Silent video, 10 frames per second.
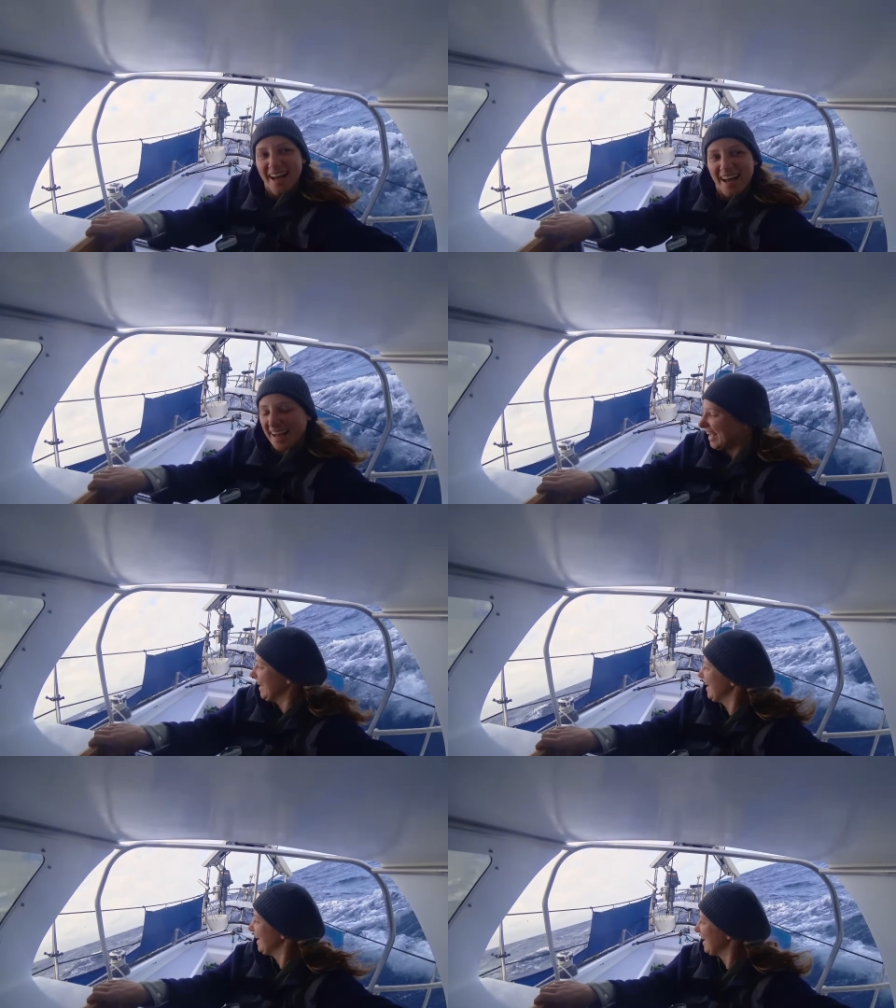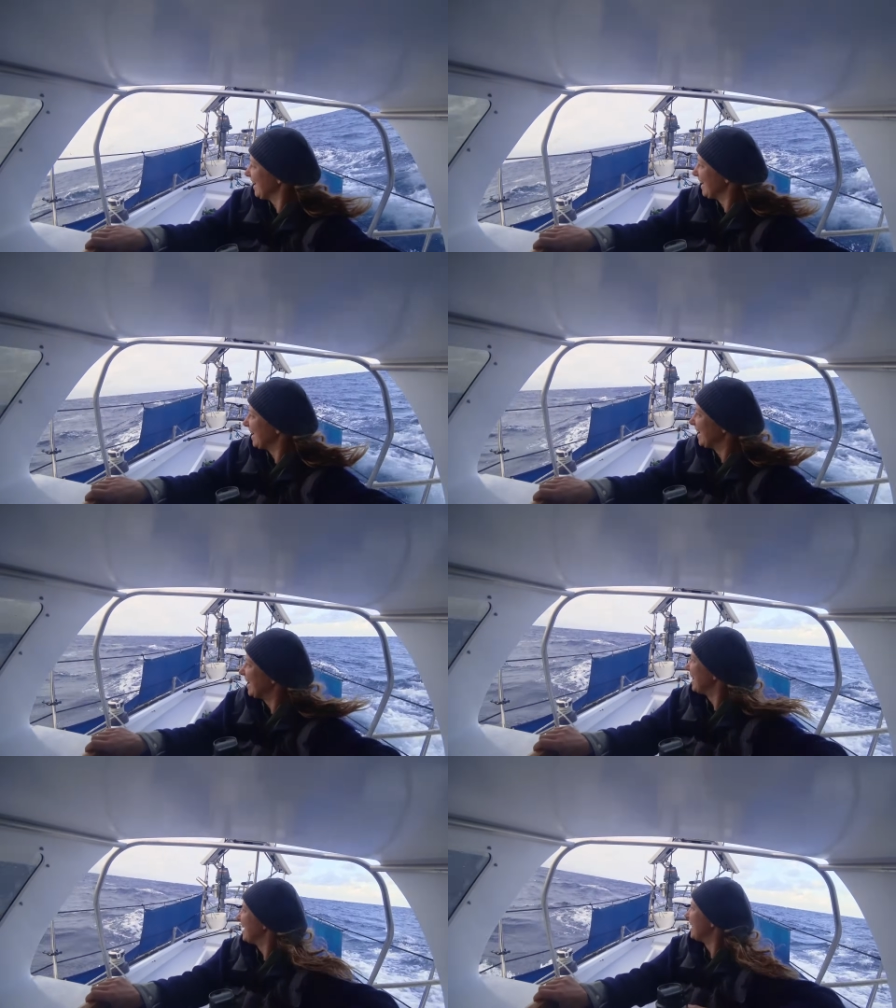we like to
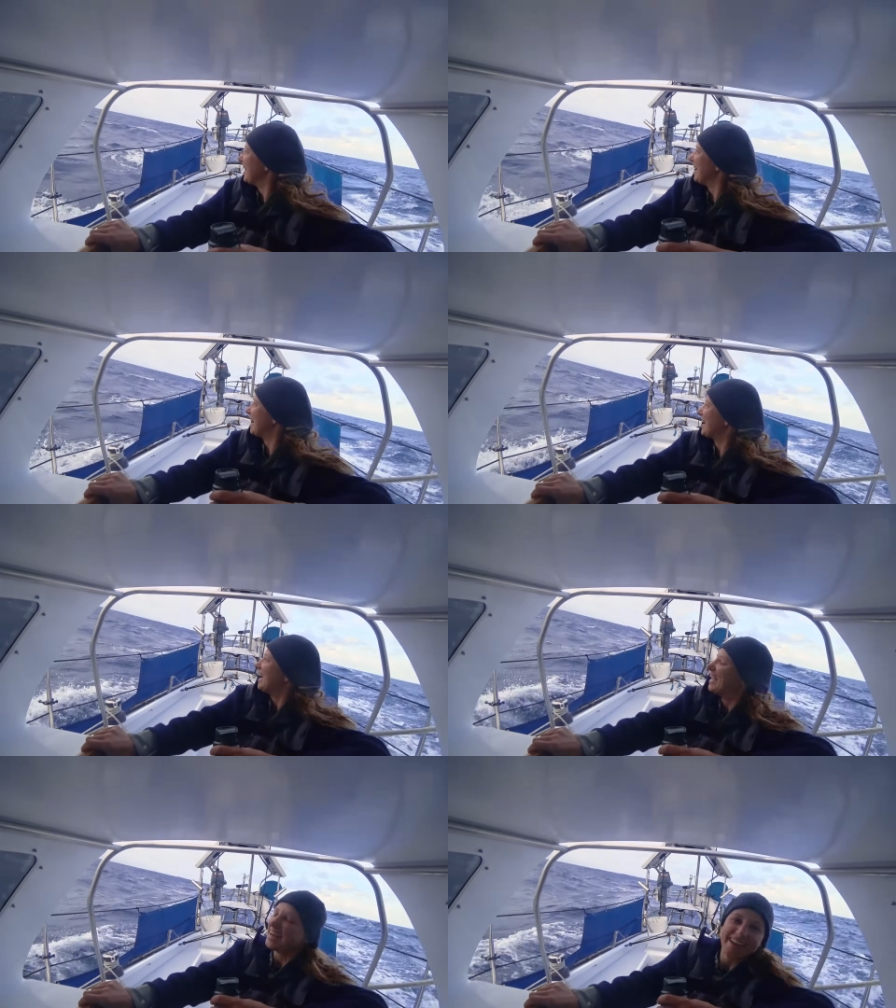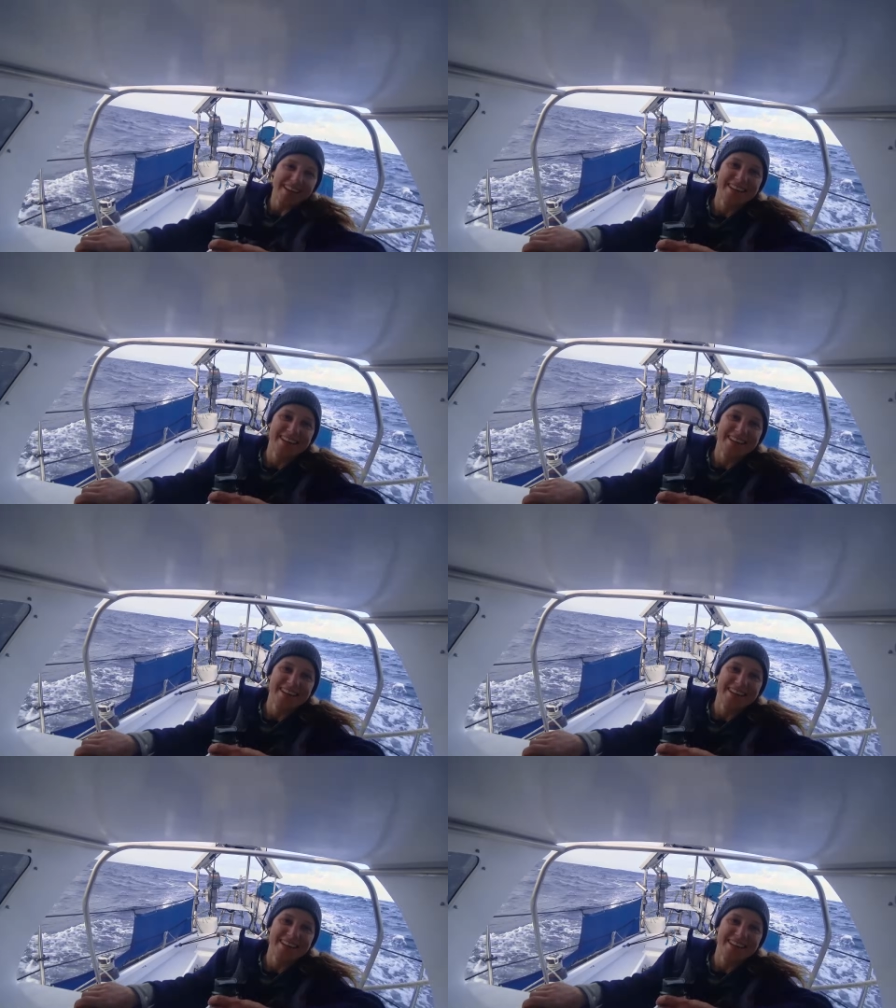we like to sail a boat